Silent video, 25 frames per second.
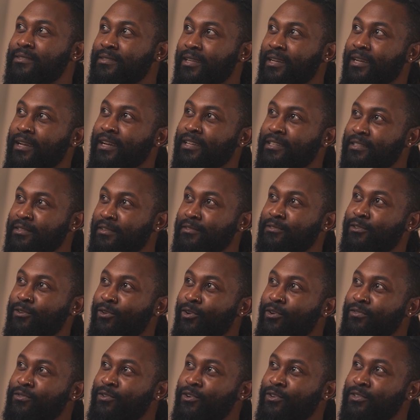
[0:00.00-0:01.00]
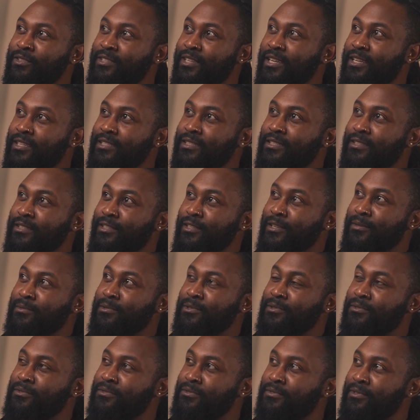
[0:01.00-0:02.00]
That kind of gives a lot of context in terms
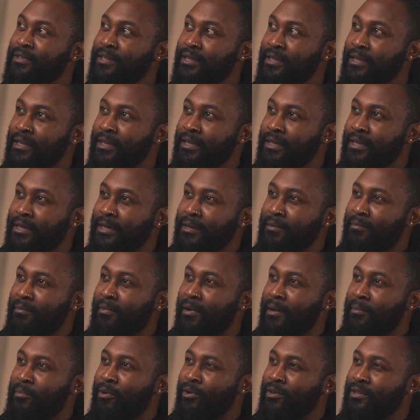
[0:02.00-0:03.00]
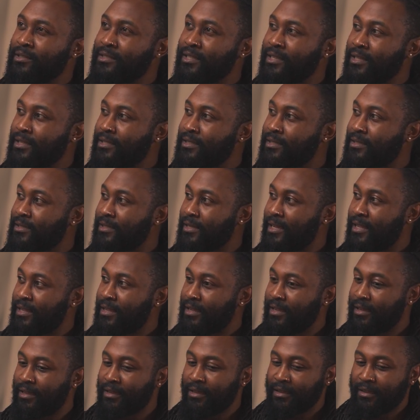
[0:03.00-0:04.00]
of my politics and
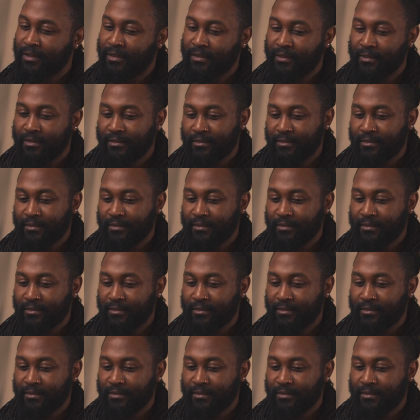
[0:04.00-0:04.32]
the